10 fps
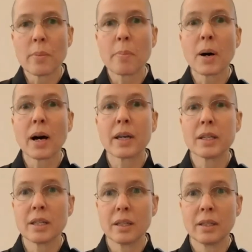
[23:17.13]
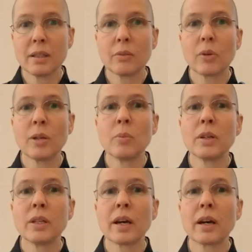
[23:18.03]
body, we
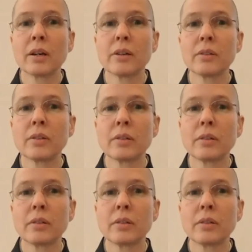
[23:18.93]
breathe out.